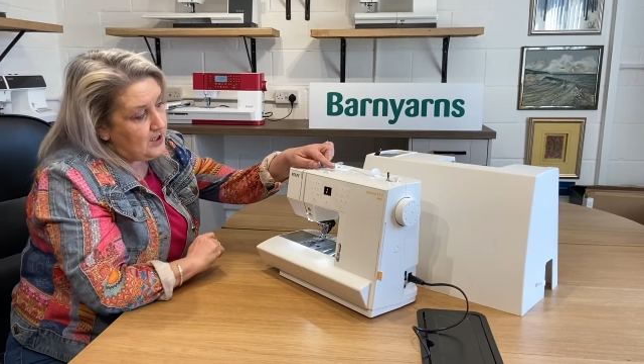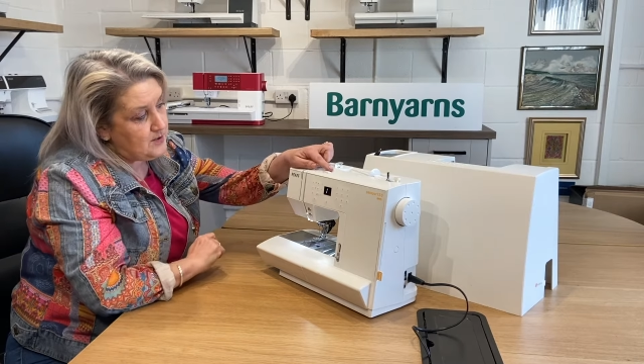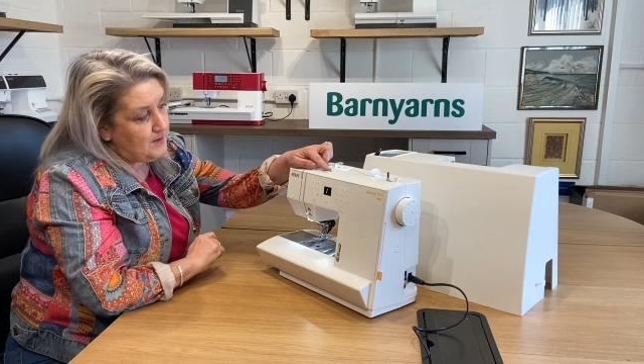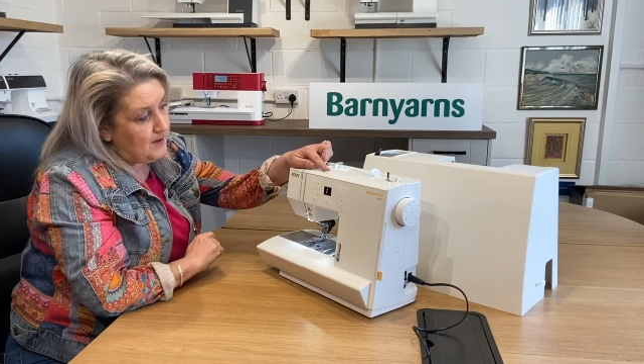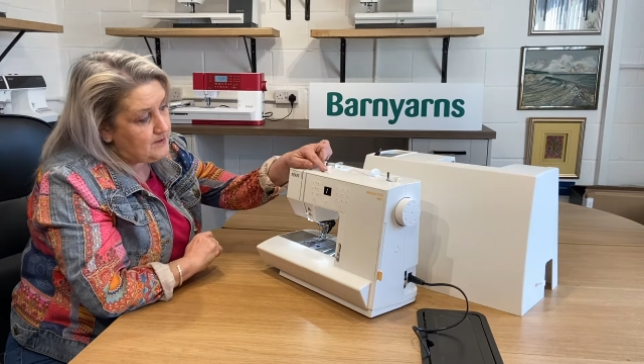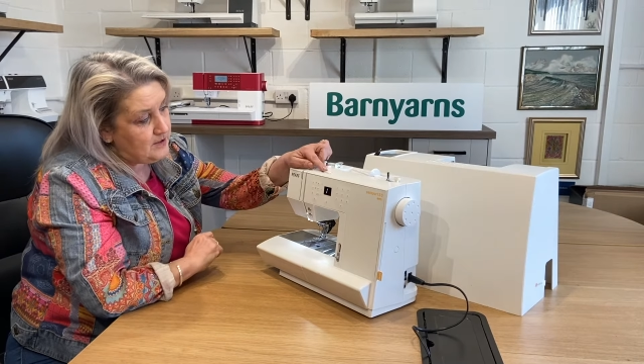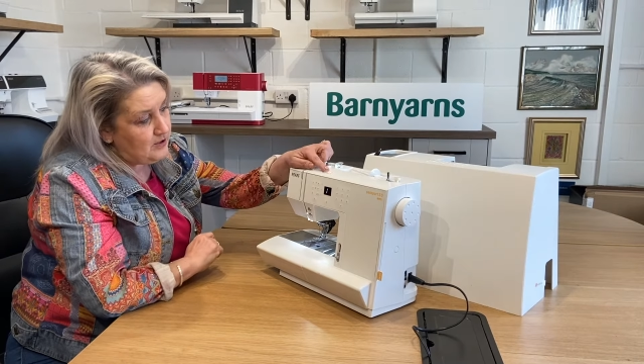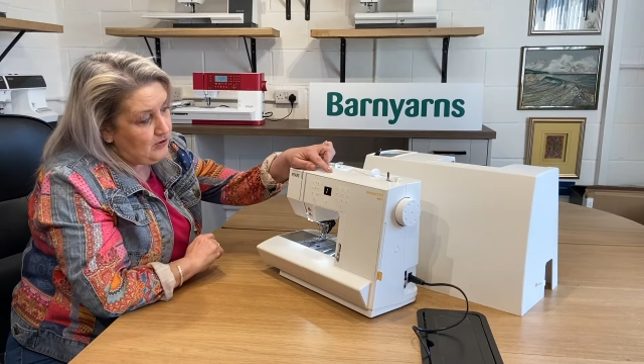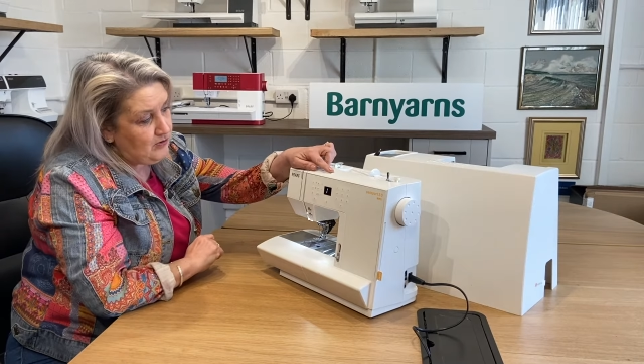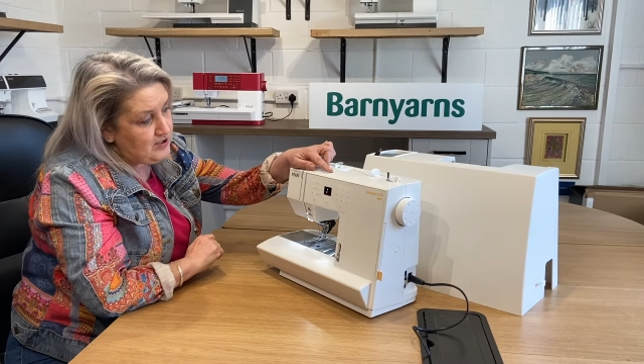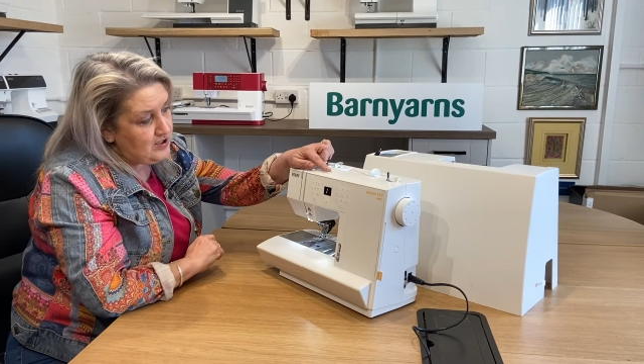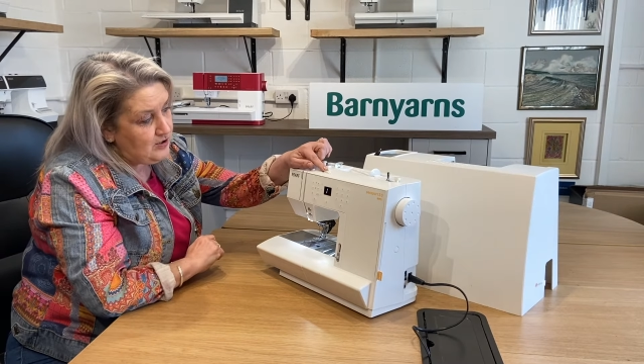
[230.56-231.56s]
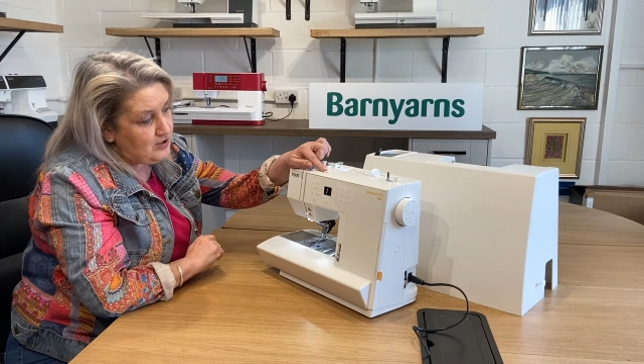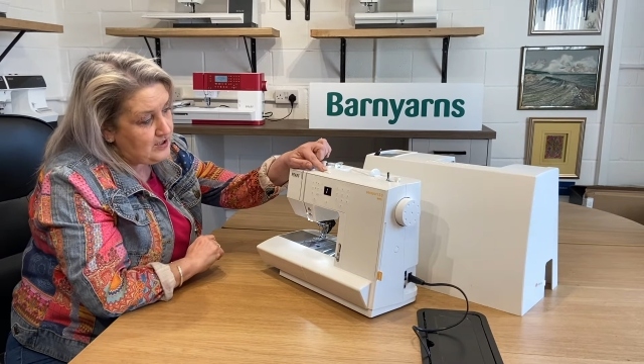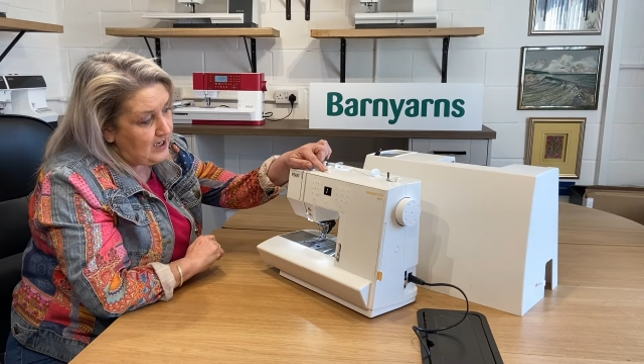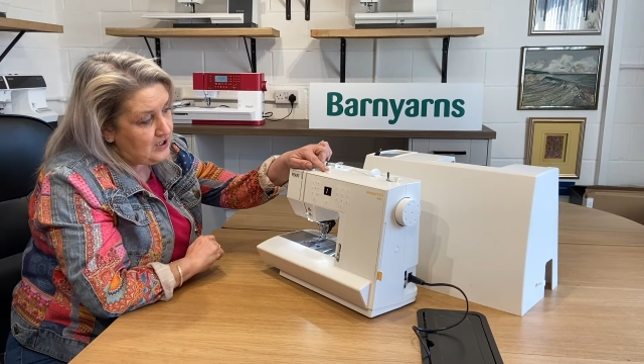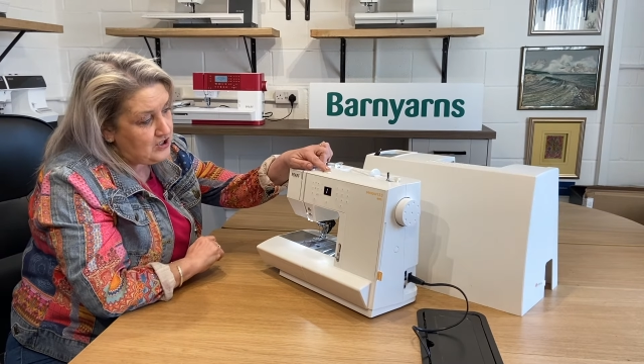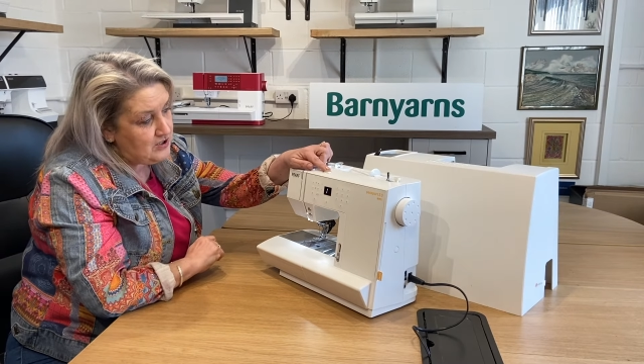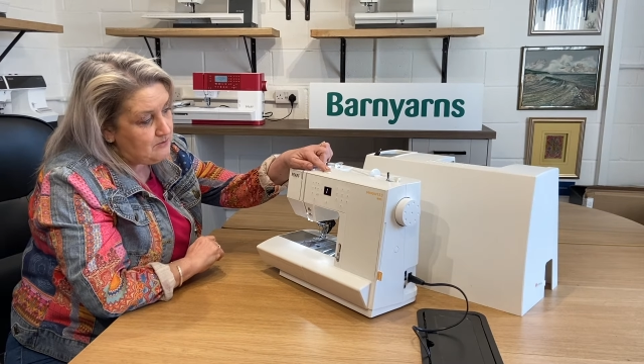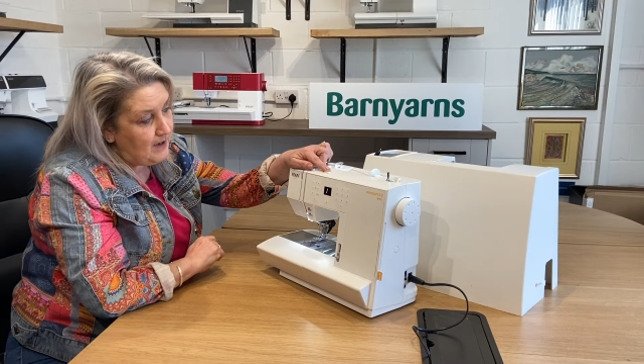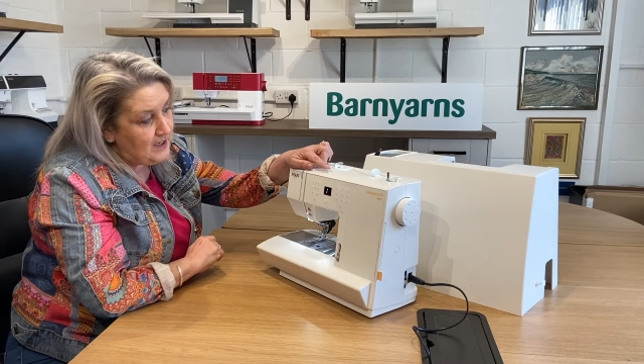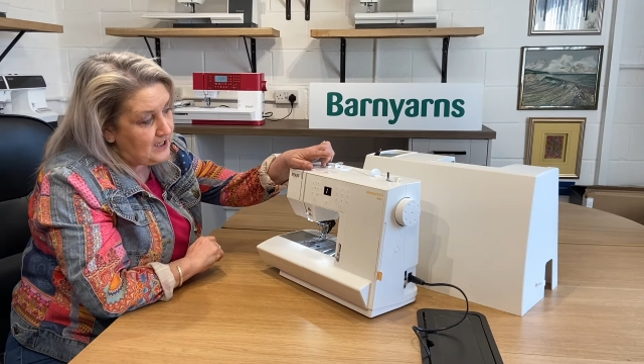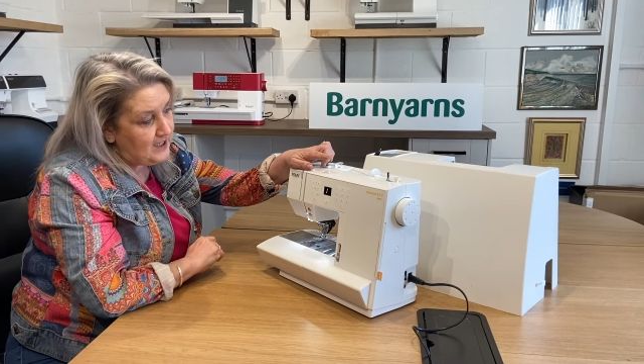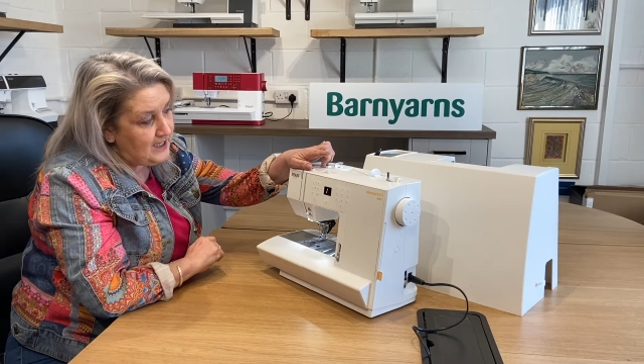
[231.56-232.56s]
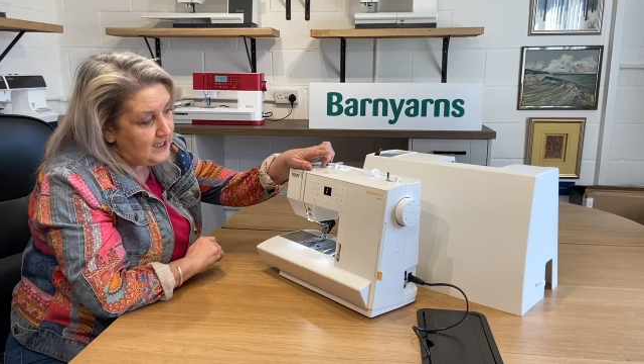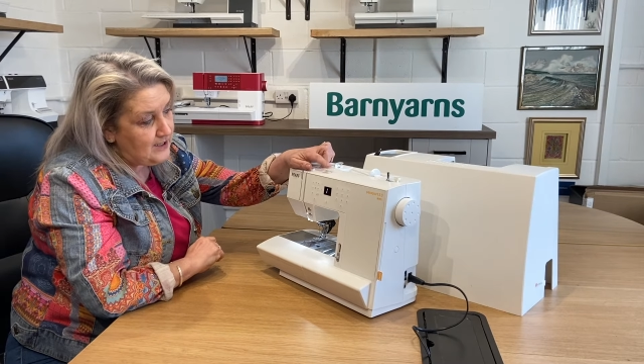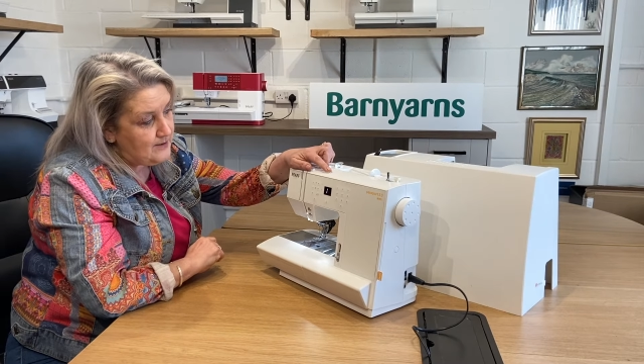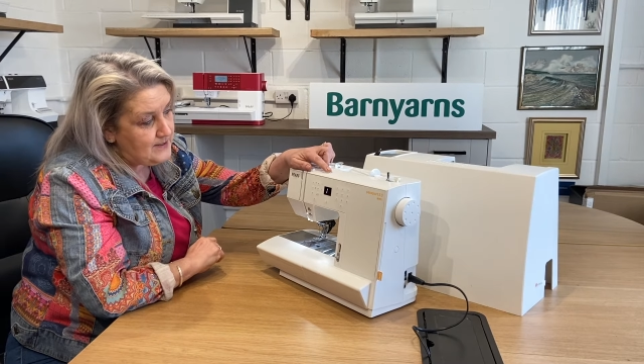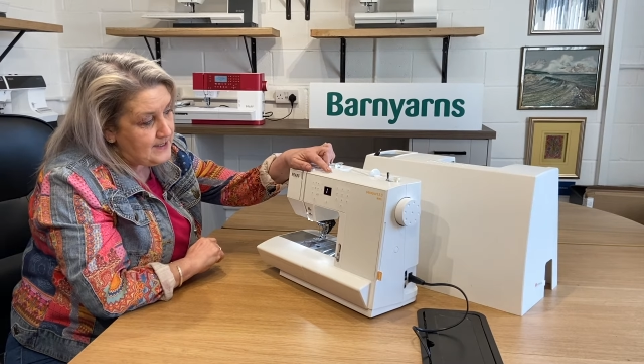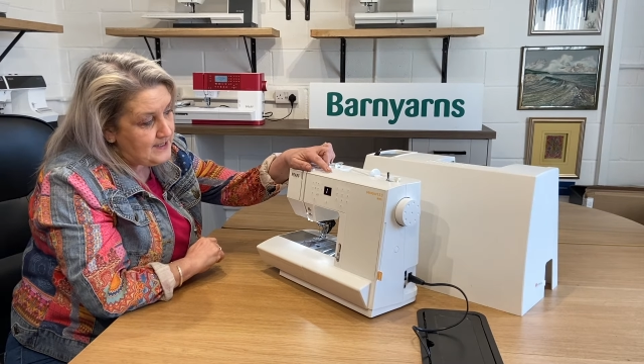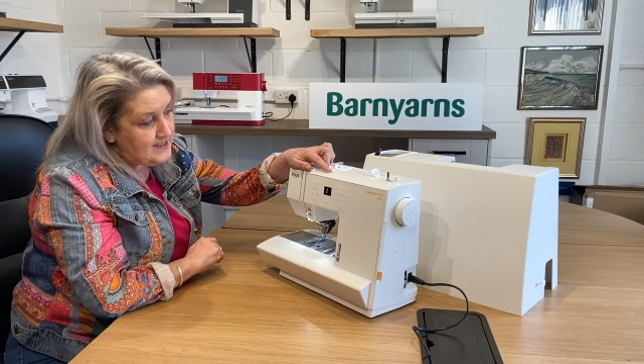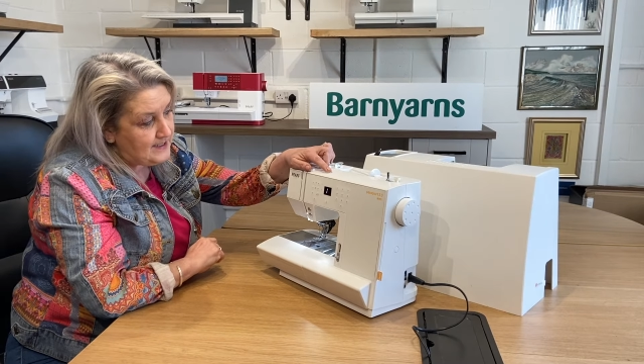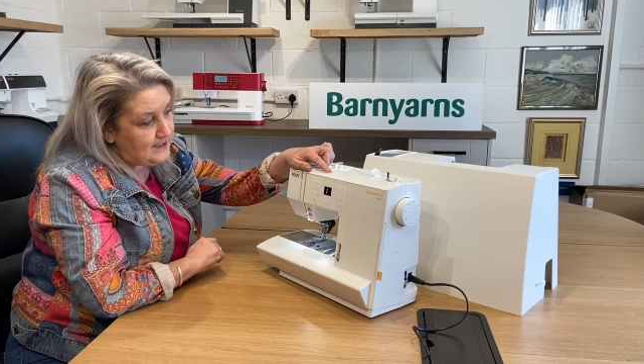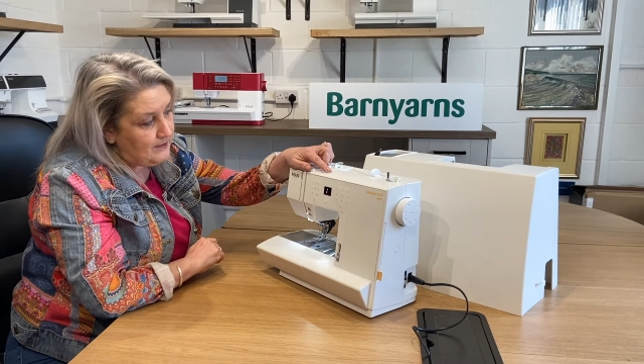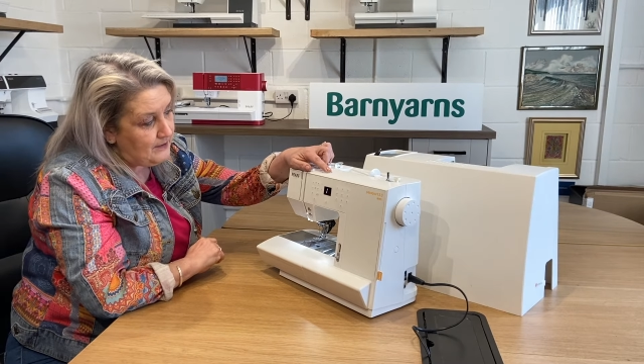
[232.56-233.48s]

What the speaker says: to be able to alter your tension manually using the dial